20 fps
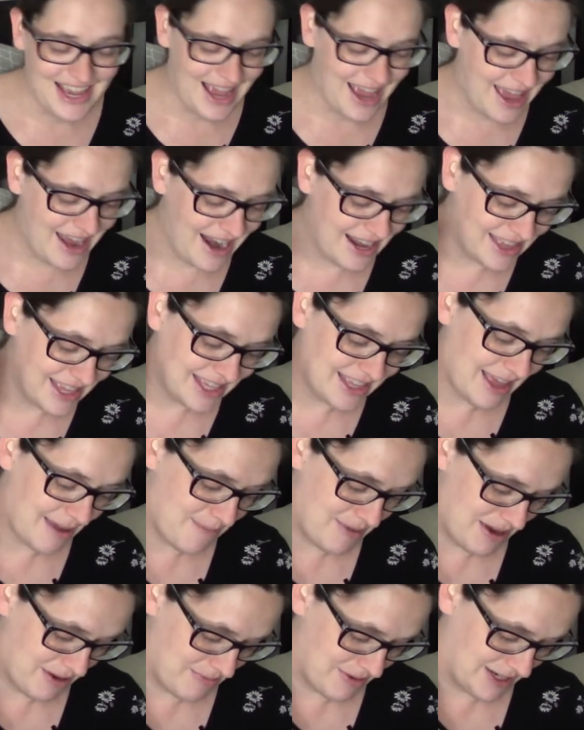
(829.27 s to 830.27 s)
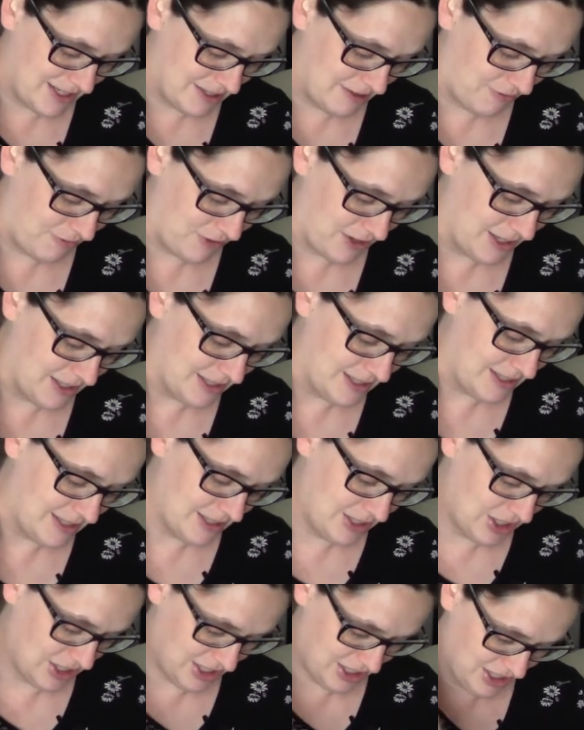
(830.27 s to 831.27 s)
And I think that made a big difference,
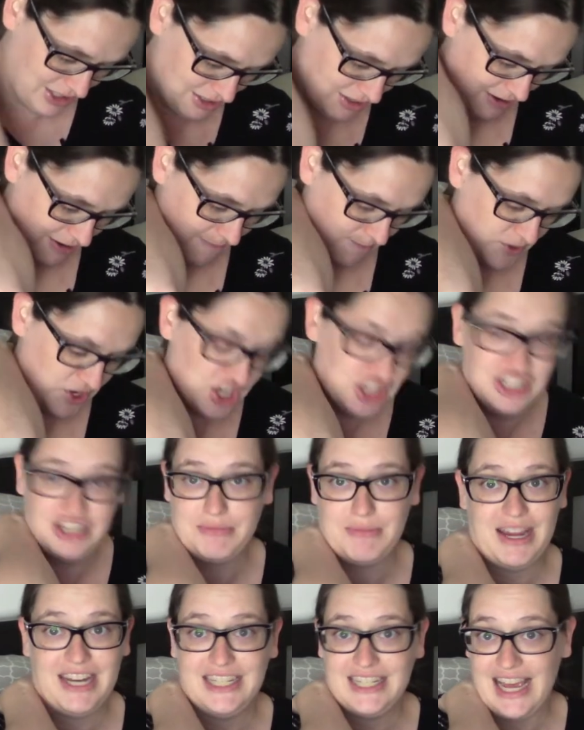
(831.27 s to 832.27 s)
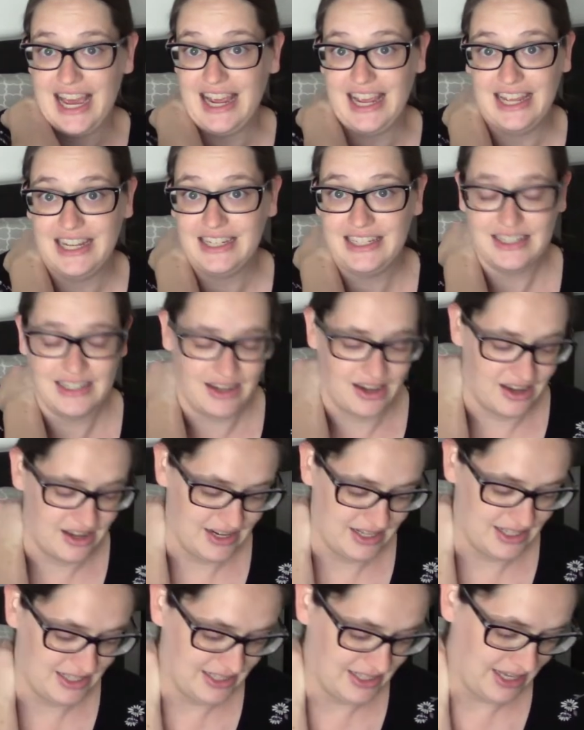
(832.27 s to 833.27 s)
just changing my diet,
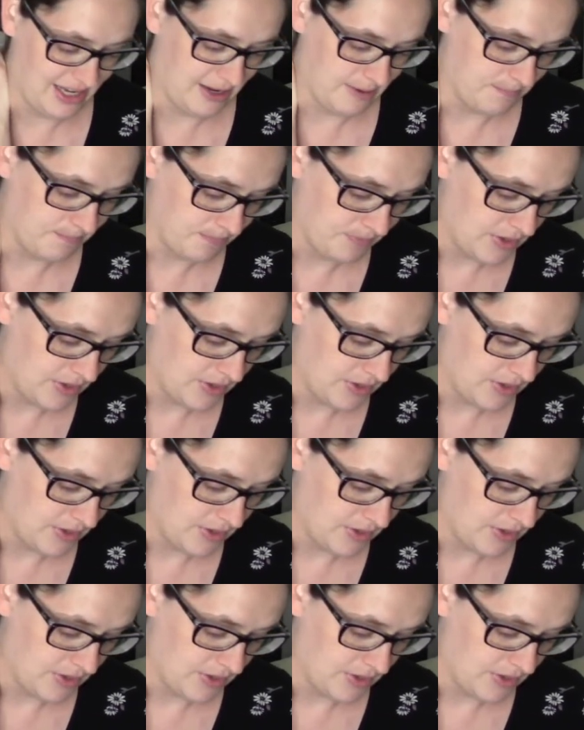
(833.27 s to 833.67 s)
honestly.